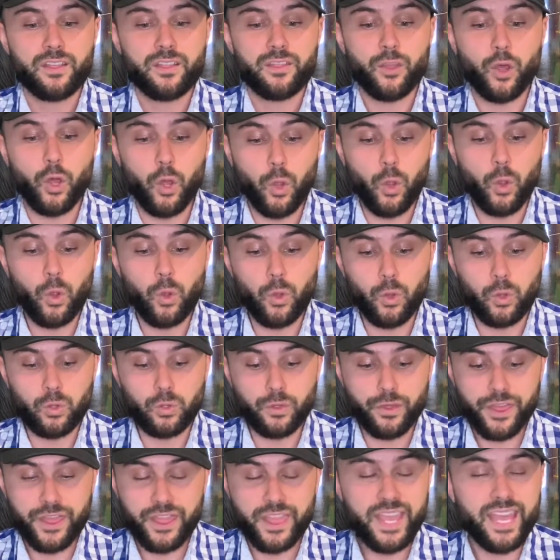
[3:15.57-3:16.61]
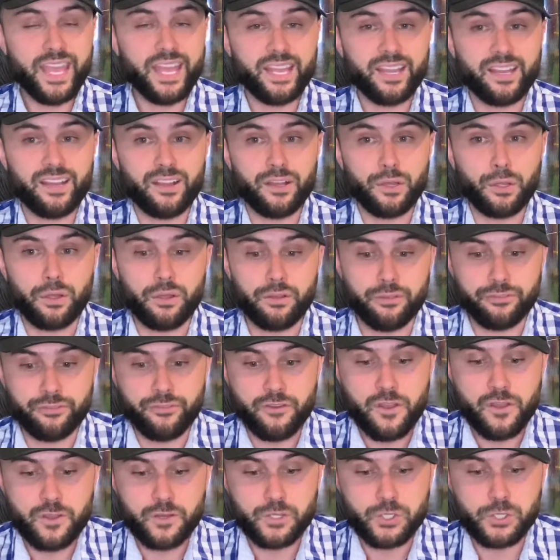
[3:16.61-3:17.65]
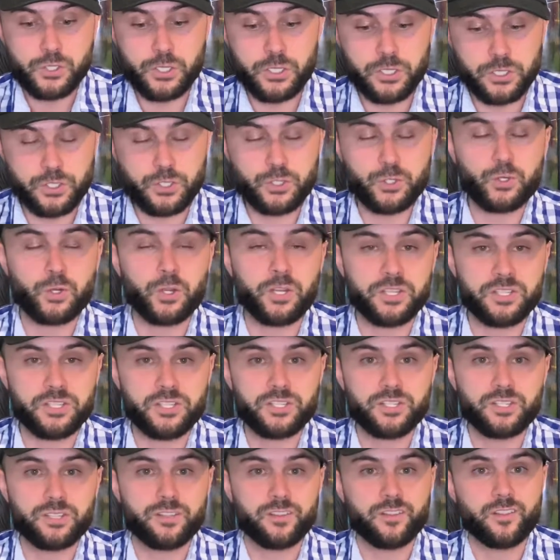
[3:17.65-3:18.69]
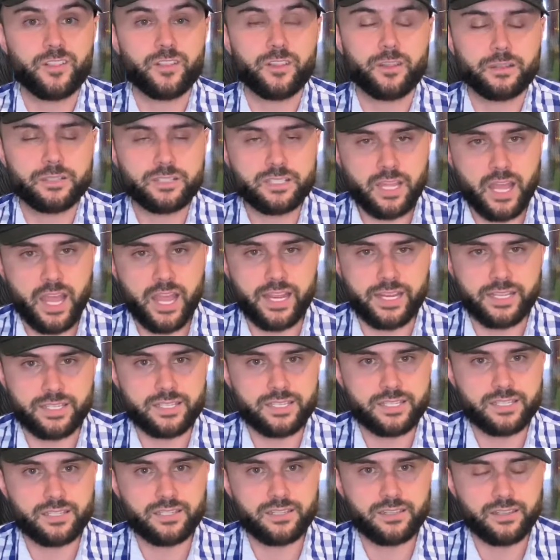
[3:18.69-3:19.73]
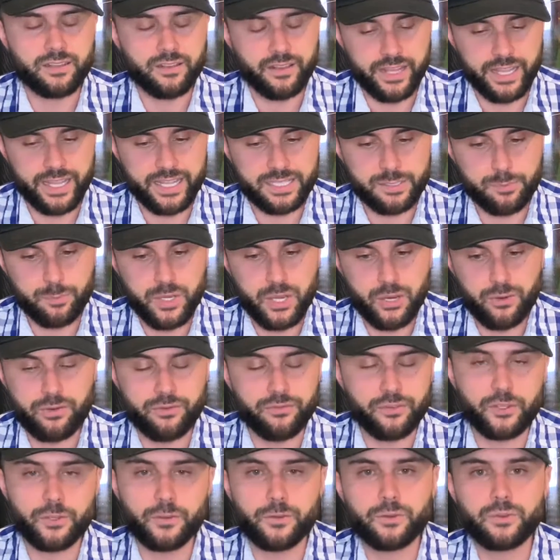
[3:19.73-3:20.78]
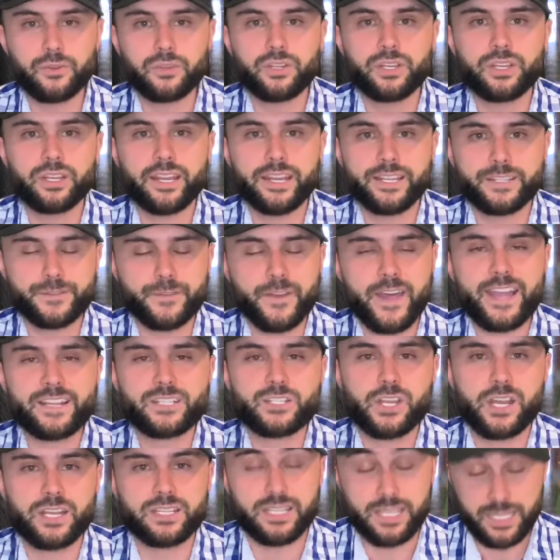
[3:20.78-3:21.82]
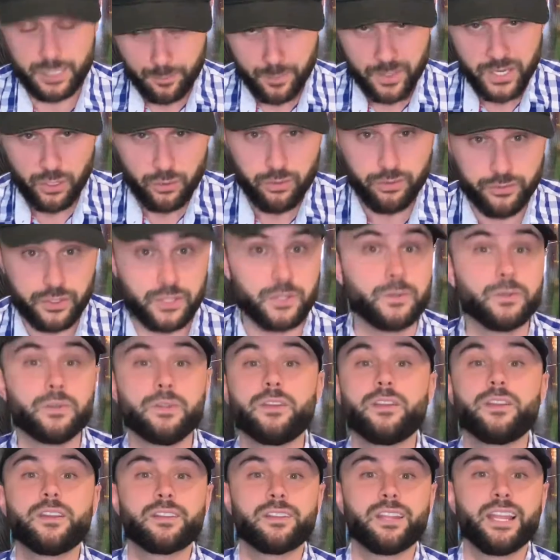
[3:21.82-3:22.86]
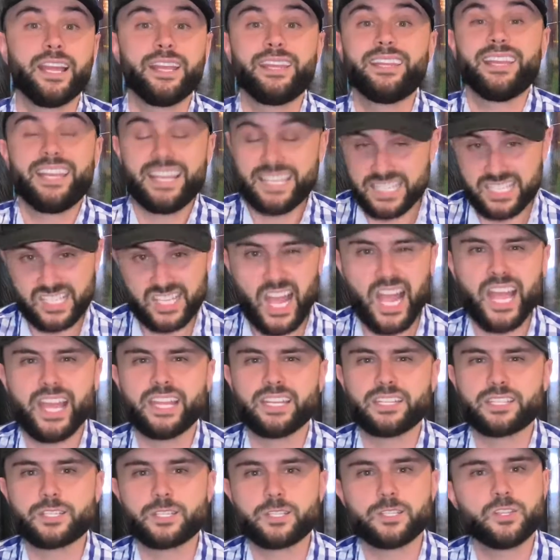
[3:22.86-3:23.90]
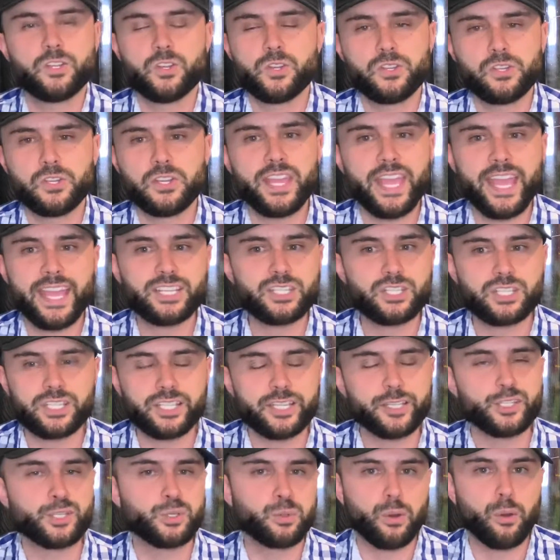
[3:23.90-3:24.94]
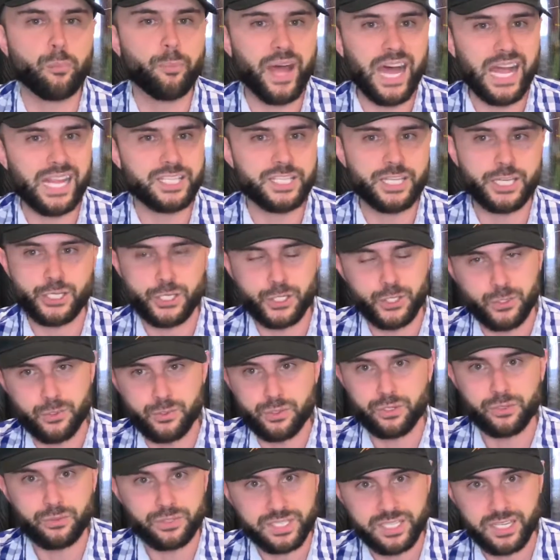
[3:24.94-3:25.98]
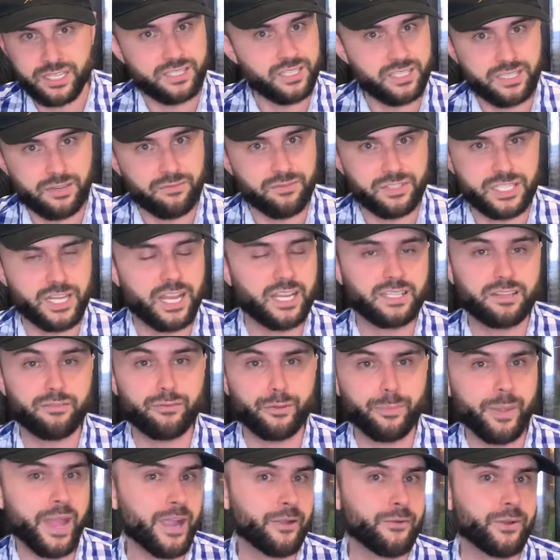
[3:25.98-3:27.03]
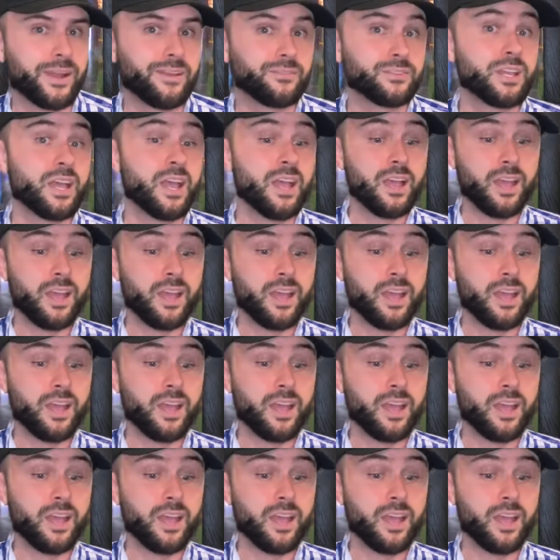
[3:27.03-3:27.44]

the whole thing of just trust the science. Like, it's peer-reviewed, it's fact-checked, it's peer-reviewed. Like, it's science. You can't just listen to a politician who doesn't have a scientific background